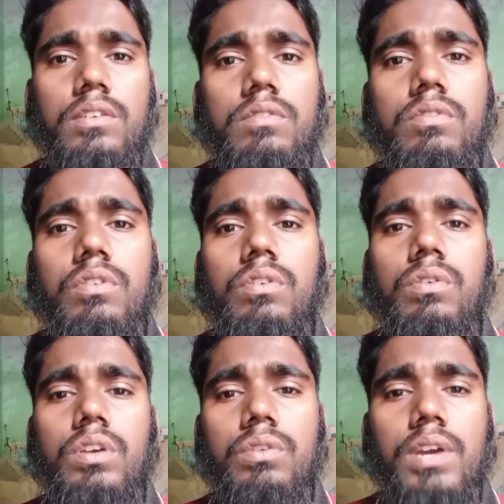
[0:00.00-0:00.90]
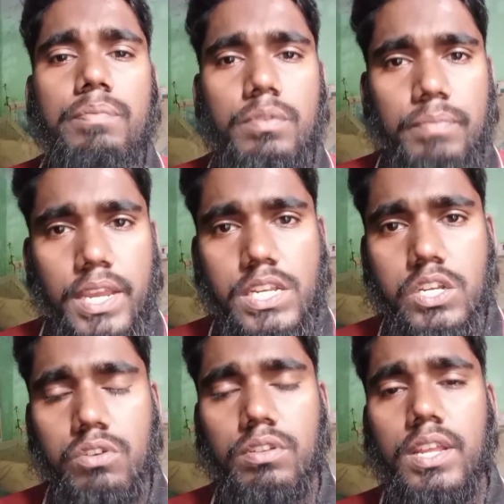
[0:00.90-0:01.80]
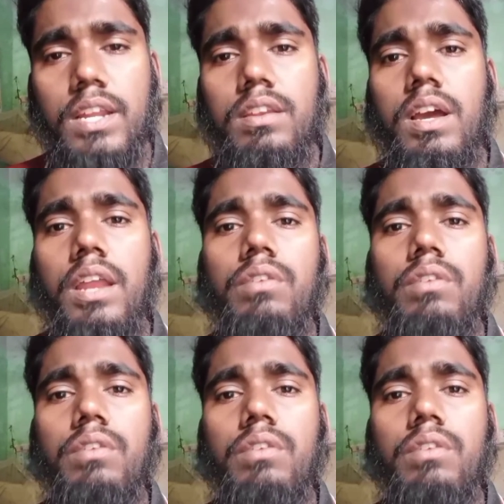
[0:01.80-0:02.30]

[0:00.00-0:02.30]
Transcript: So you have to make sure that